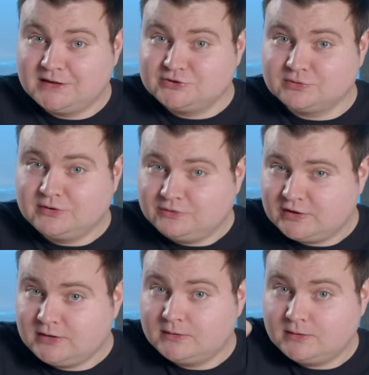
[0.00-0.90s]

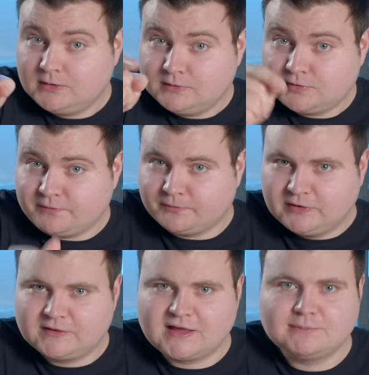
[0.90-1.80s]
Introducing the
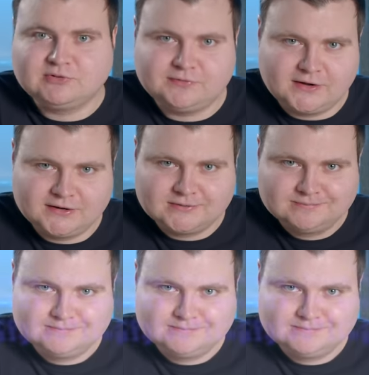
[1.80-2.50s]
Free the Games Fund.